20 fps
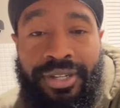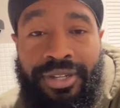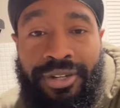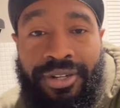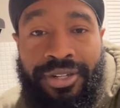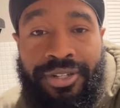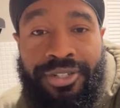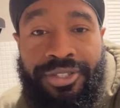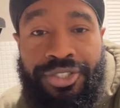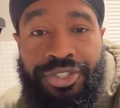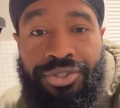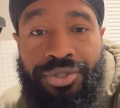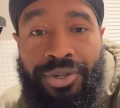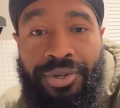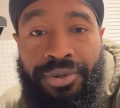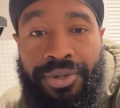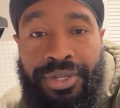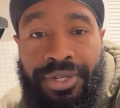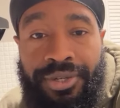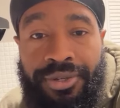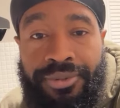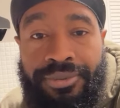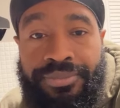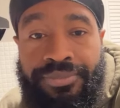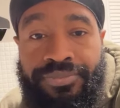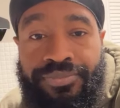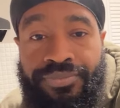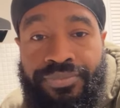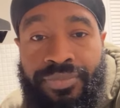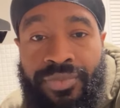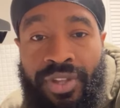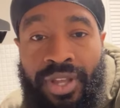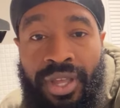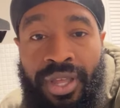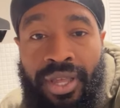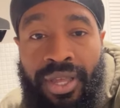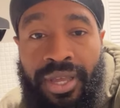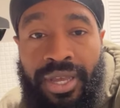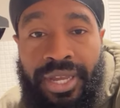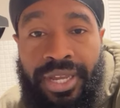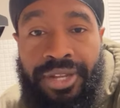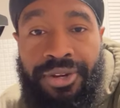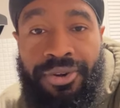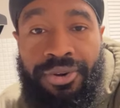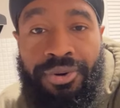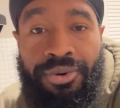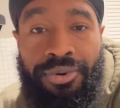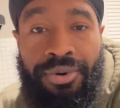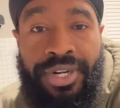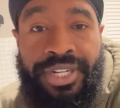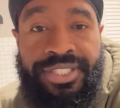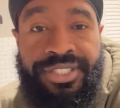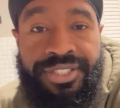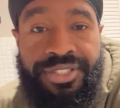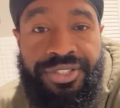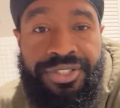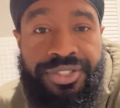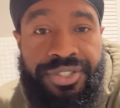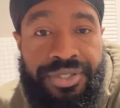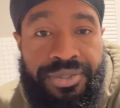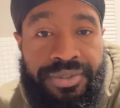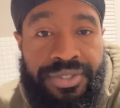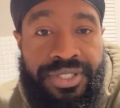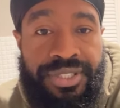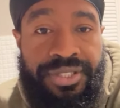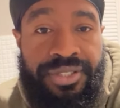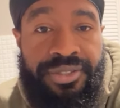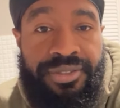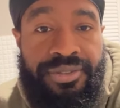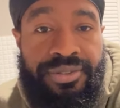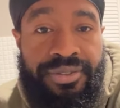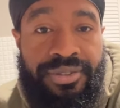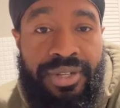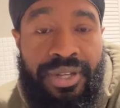a good troll here. Ain't no racist jokes here.